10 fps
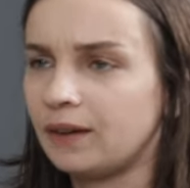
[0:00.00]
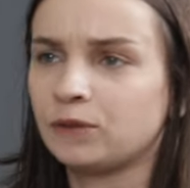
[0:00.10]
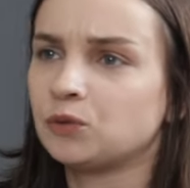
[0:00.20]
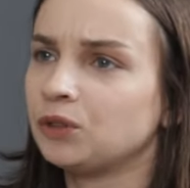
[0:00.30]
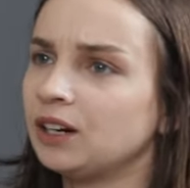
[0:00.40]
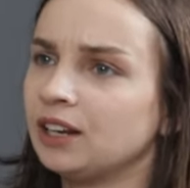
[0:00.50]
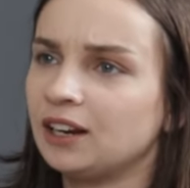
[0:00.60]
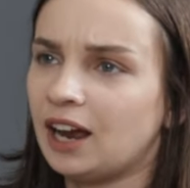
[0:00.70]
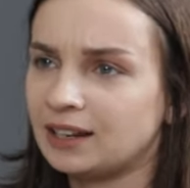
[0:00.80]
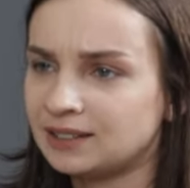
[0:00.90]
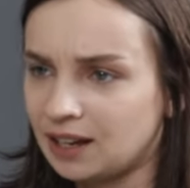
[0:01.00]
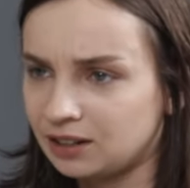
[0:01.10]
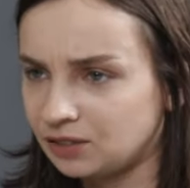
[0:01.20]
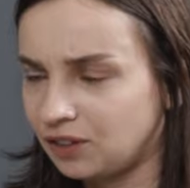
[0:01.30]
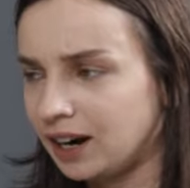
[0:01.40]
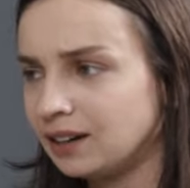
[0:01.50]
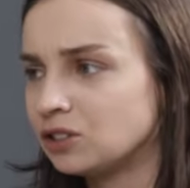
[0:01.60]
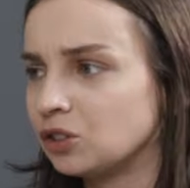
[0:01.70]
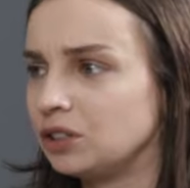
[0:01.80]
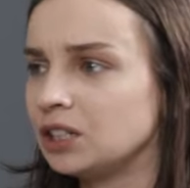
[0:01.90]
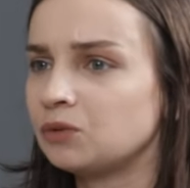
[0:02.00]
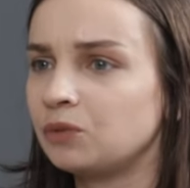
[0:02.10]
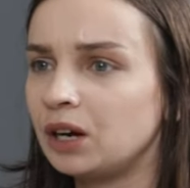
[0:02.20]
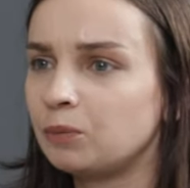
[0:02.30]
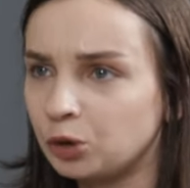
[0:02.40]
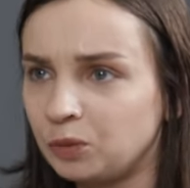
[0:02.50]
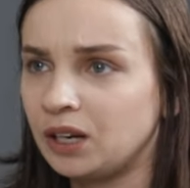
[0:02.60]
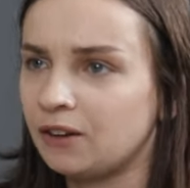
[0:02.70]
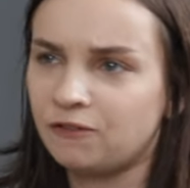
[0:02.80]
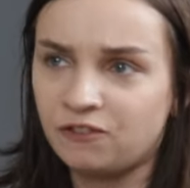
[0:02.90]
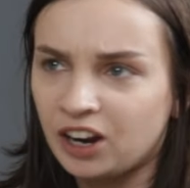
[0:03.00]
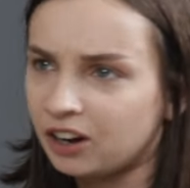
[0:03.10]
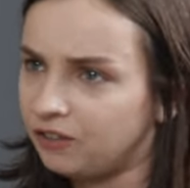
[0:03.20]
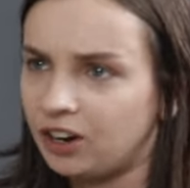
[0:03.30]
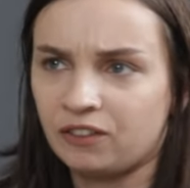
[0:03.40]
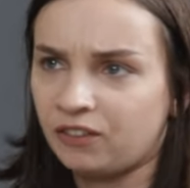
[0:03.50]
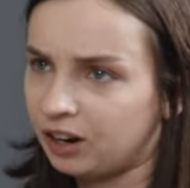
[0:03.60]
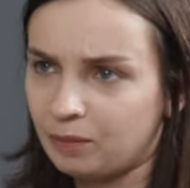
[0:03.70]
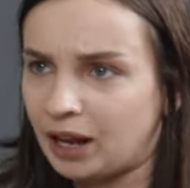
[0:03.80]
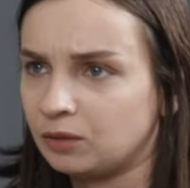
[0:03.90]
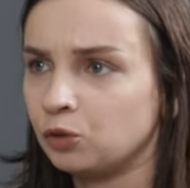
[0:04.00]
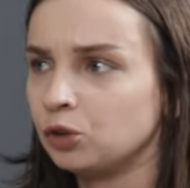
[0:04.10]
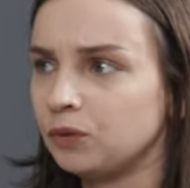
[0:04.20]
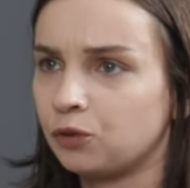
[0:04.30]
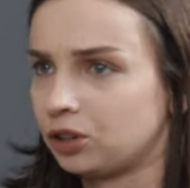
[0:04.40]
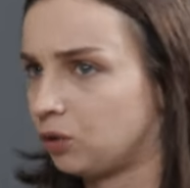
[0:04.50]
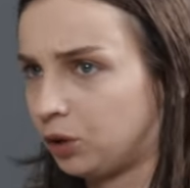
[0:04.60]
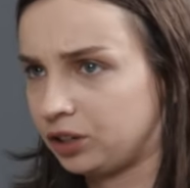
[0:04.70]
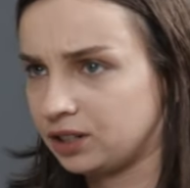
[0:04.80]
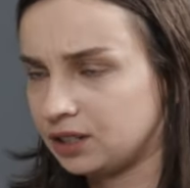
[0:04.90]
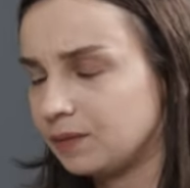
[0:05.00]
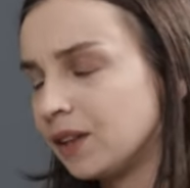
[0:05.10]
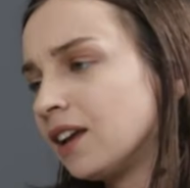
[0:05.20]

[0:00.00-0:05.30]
I was really unsatisfied. So this really put me in a very, very, very bad mood before the quarters.